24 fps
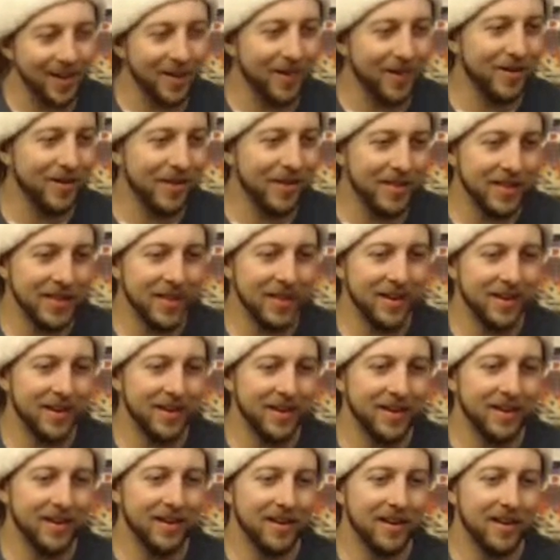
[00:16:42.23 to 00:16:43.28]
and
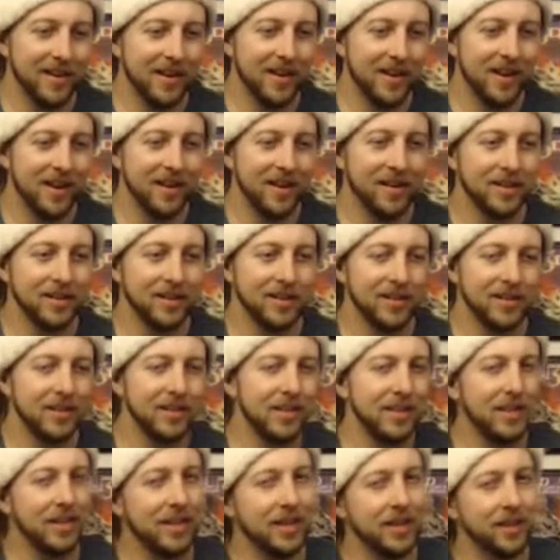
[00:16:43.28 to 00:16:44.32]
then a
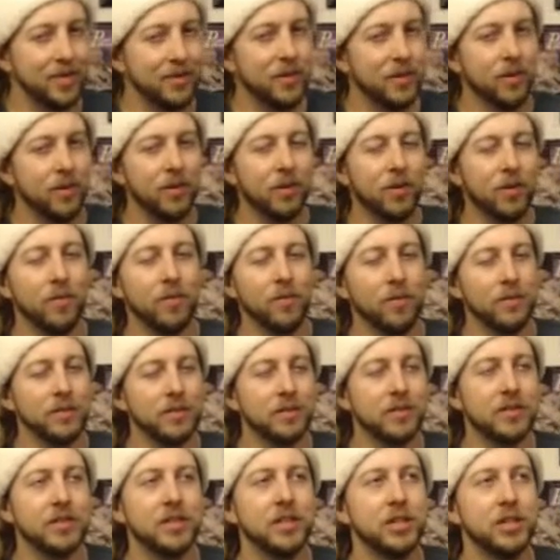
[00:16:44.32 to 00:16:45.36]
little bit of
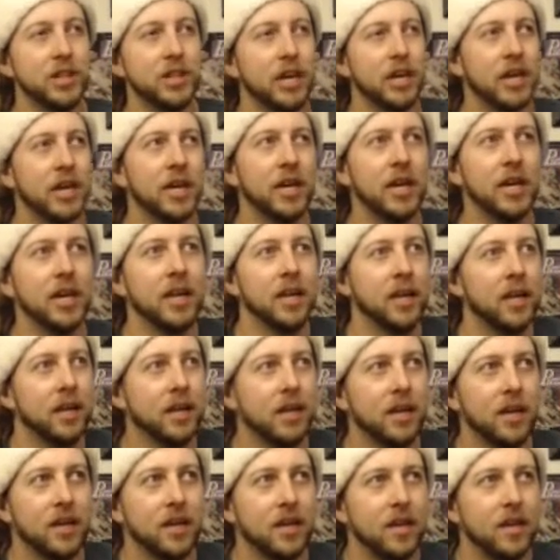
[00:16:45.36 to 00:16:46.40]
overuse of CGI
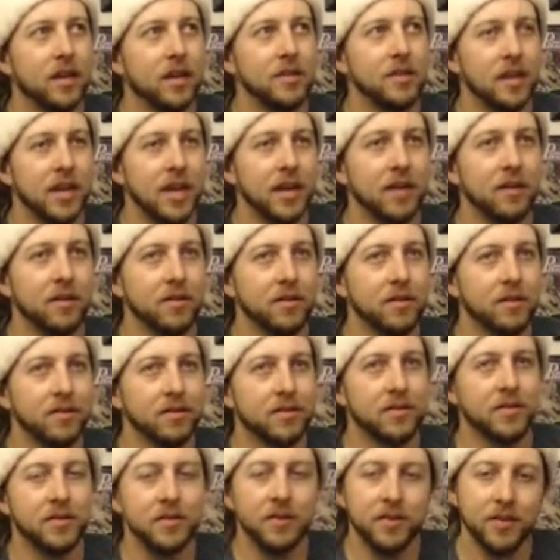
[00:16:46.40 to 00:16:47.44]
in the
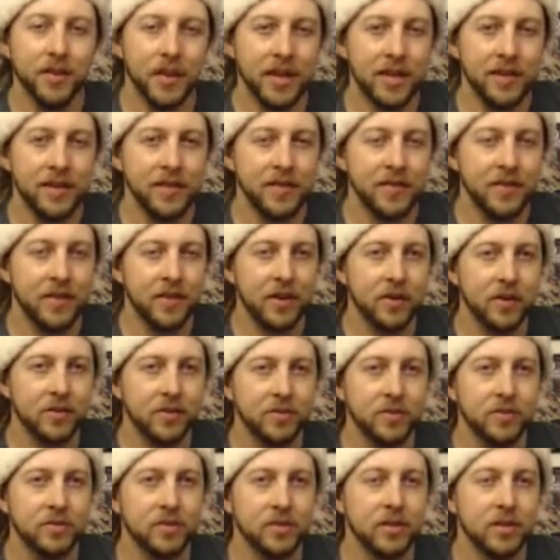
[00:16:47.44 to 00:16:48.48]
characters, with a little alien that they
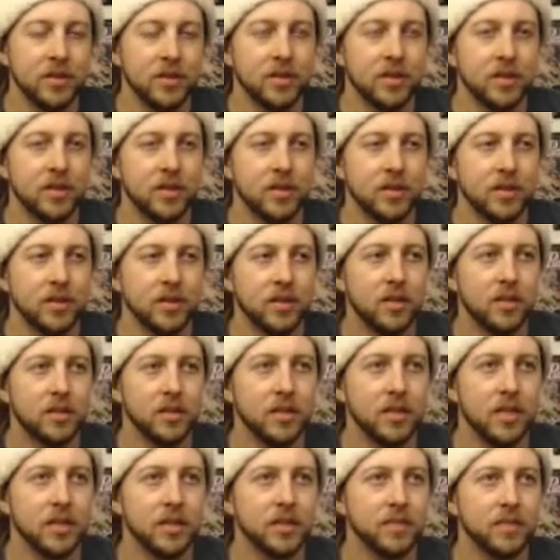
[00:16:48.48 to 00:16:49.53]
go to
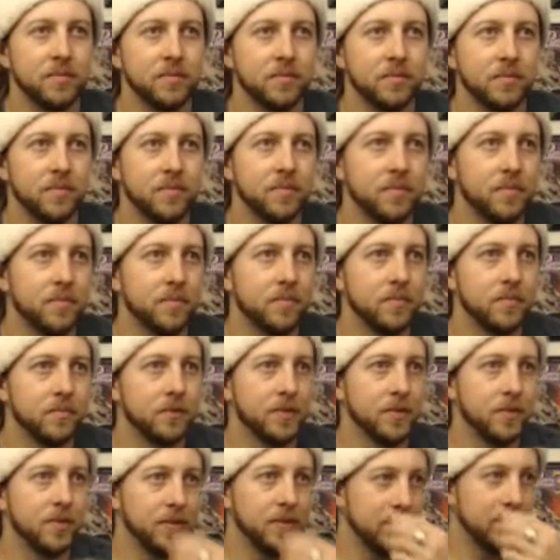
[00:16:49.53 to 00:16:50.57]
get some
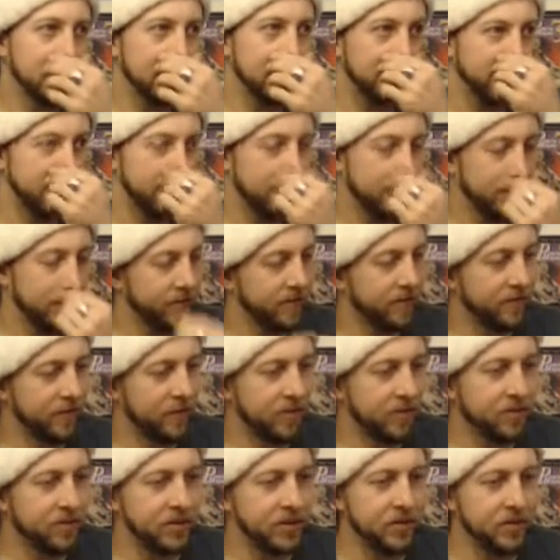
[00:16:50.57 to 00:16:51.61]
insight
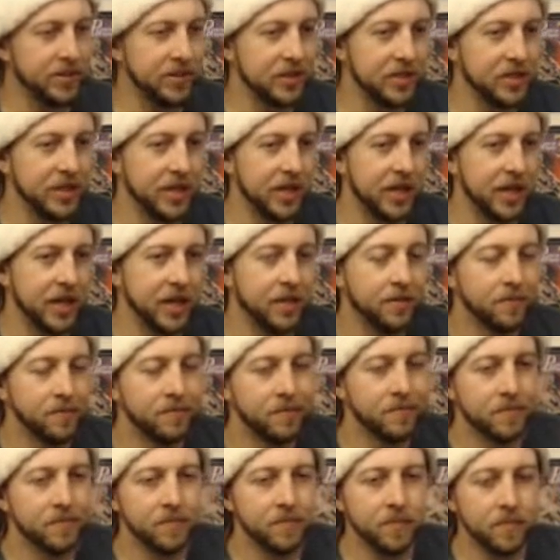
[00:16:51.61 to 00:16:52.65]
from. She was CGI,
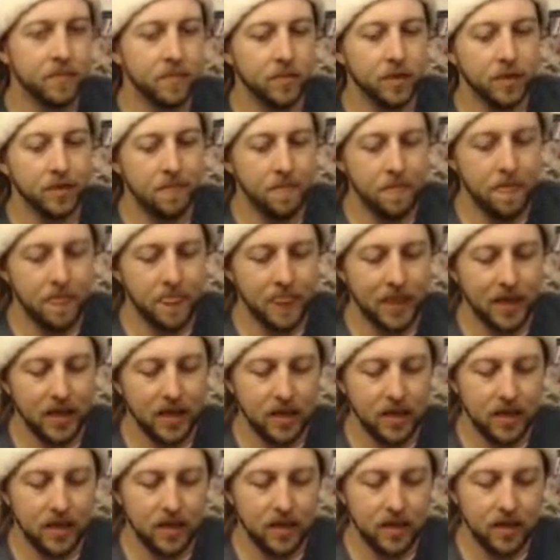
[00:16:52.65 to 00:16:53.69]
but
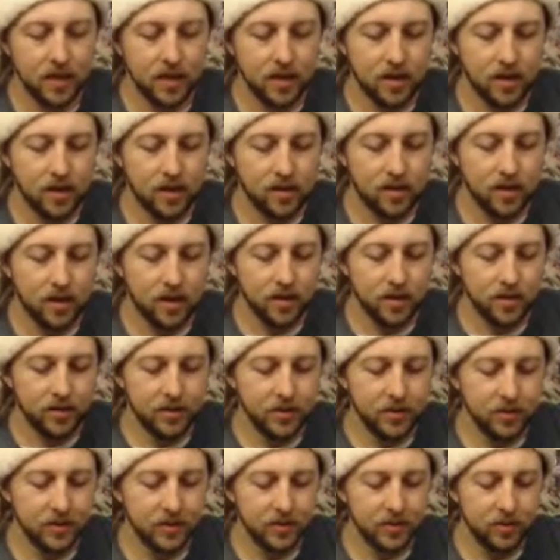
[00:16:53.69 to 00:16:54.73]

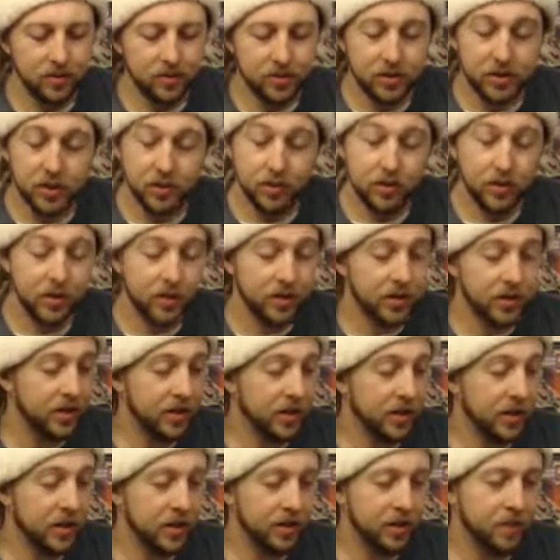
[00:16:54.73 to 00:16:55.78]
it was so
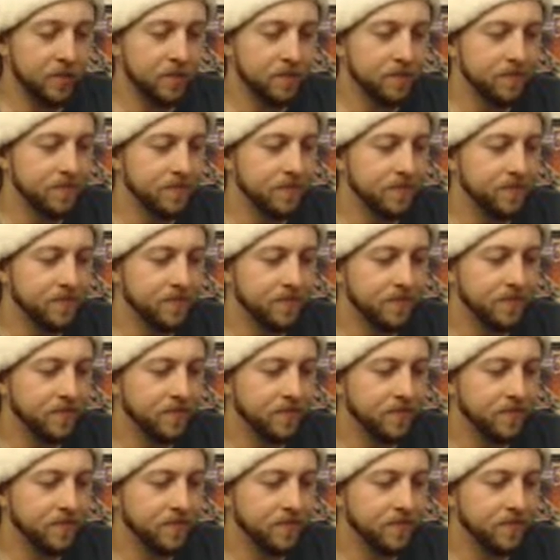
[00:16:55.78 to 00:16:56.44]
good. I